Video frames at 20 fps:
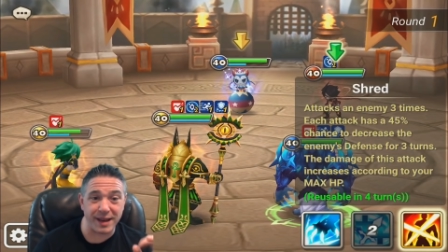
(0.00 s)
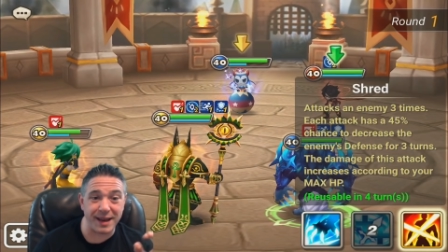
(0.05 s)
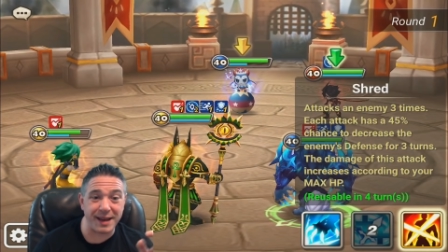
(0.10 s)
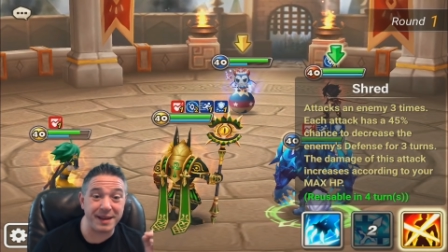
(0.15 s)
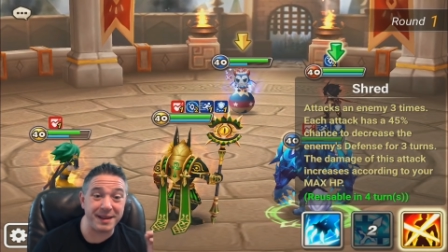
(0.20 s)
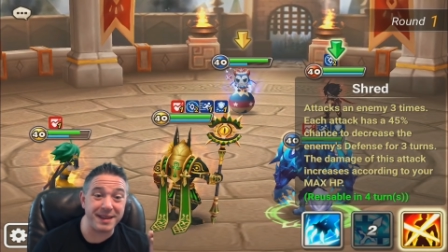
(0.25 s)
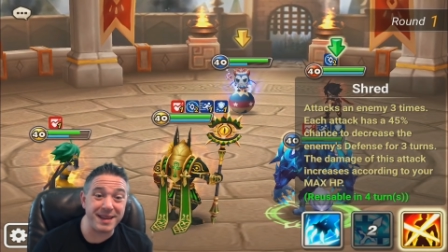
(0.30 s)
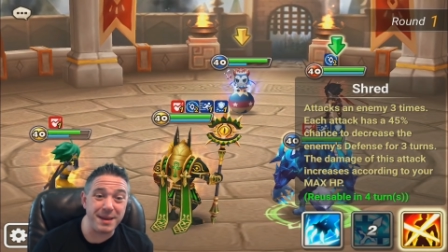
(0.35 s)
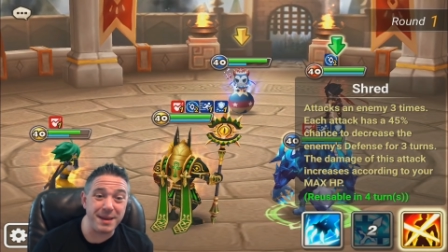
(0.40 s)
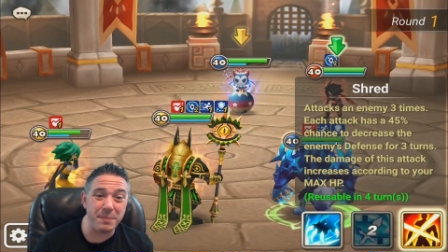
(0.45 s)

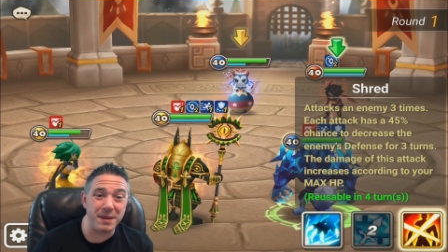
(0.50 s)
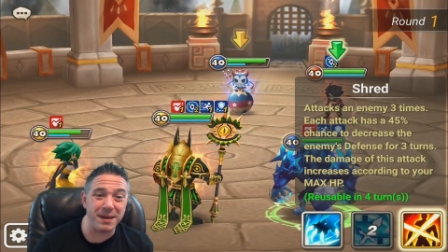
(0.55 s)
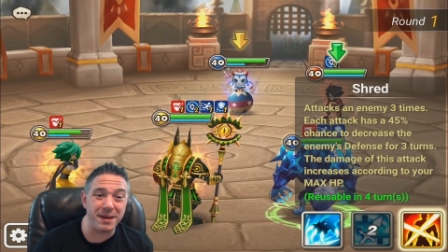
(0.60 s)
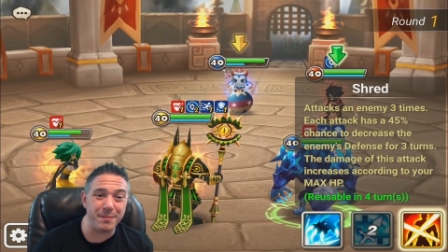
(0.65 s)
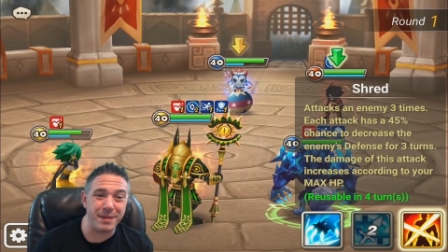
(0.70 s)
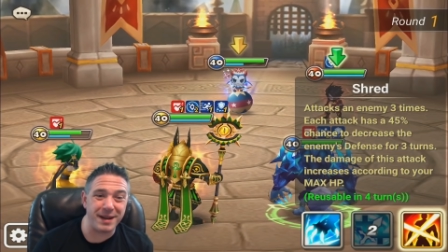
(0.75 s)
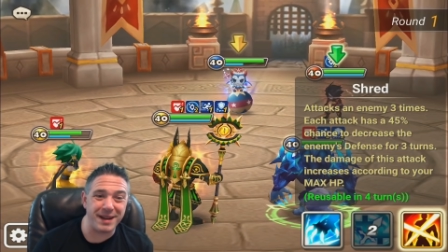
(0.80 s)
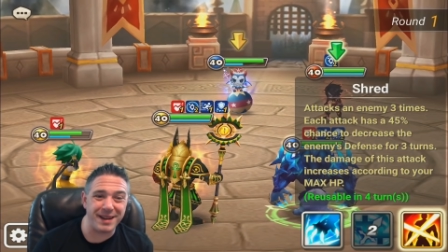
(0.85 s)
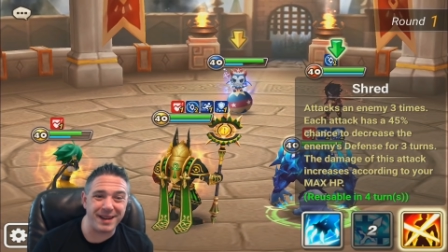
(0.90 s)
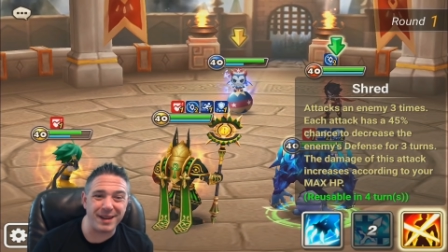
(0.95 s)
and keeping in
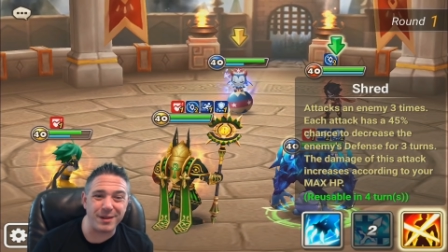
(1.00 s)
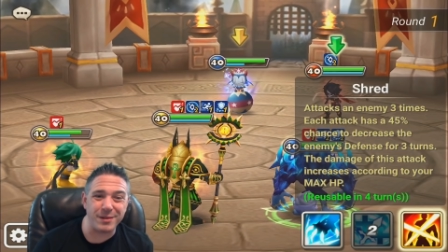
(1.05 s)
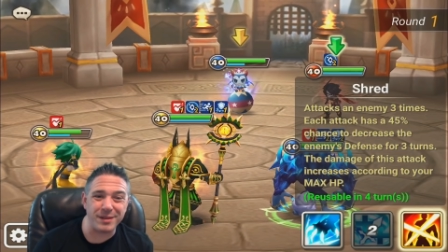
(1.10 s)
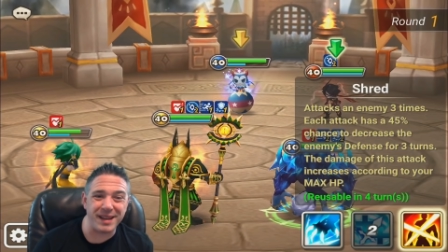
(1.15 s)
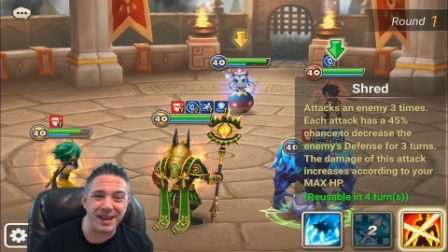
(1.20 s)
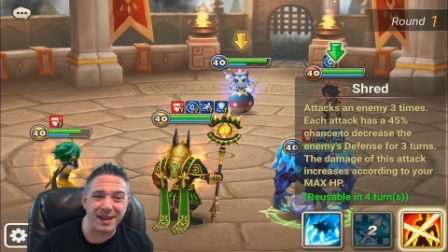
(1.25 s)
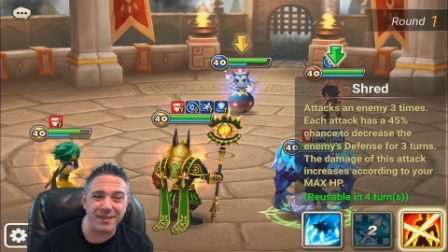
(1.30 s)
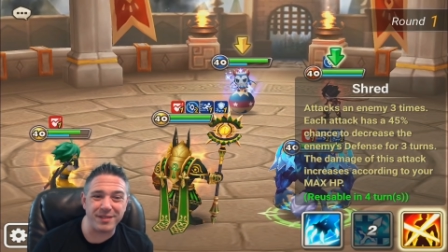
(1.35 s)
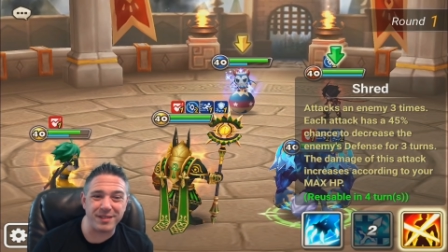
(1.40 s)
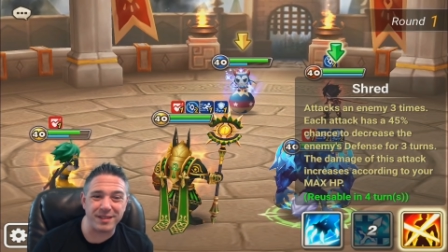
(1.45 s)
mind I
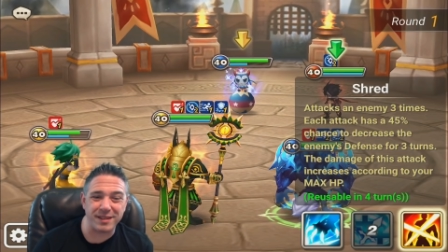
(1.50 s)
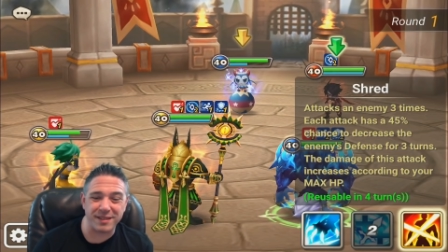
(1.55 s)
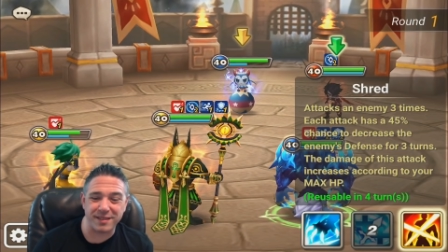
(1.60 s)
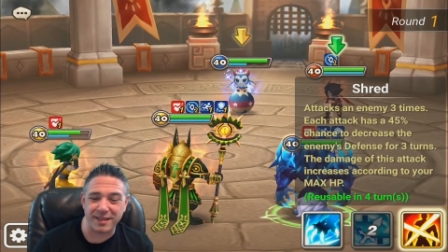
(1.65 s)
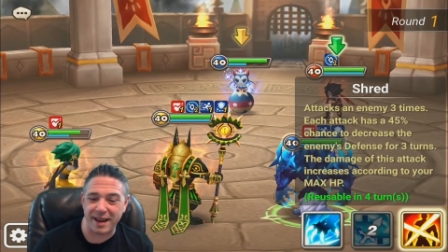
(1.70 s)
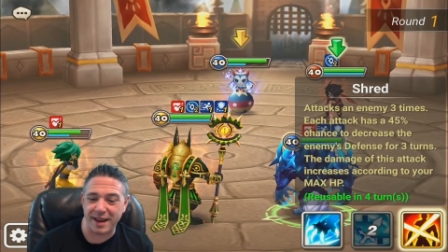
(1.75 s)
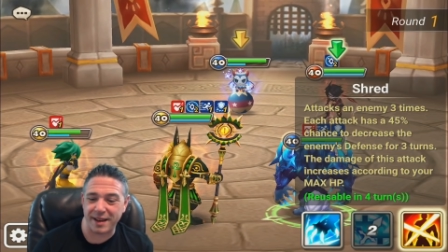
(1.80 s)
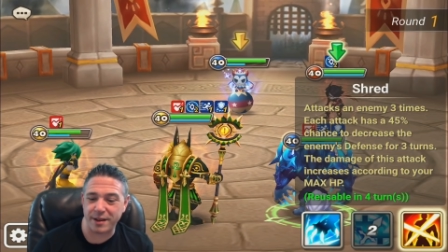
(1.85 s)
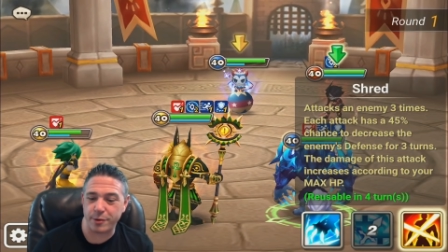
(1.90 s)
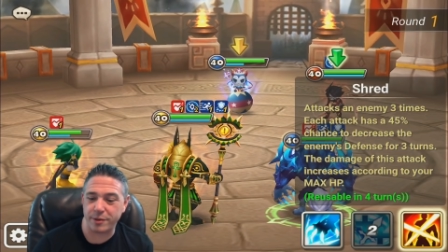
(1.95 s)
only have six
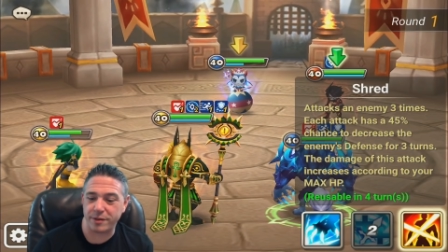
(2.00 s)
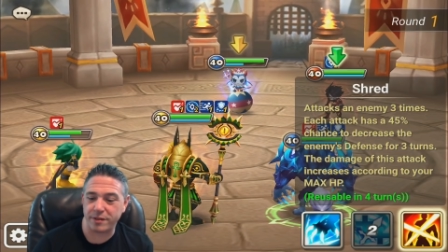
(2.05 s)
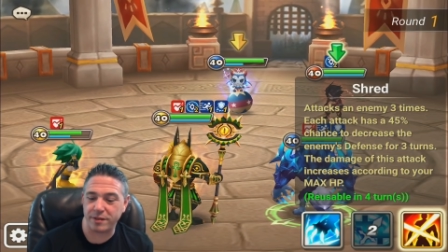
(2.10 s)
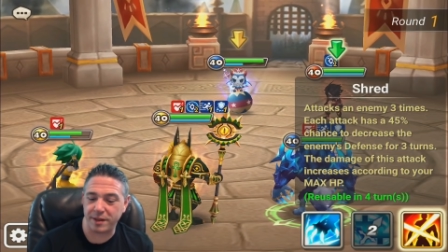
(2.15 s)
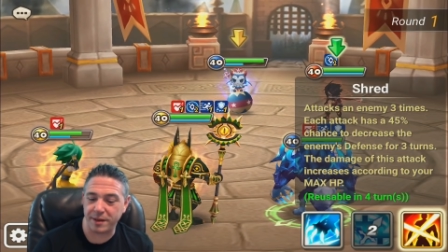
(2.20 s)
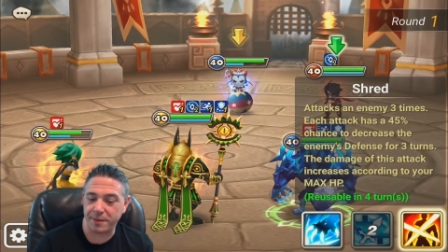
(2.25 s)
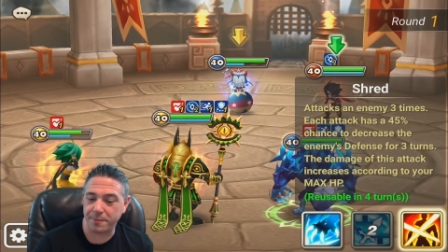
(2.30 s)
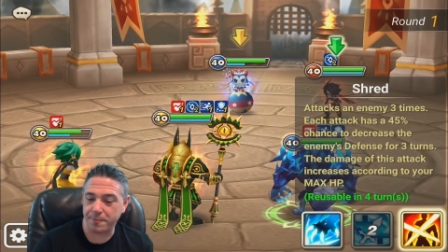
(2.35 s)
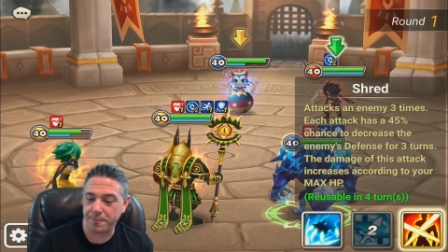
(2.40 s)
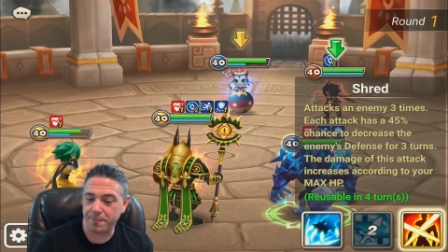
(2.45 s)
accuracy.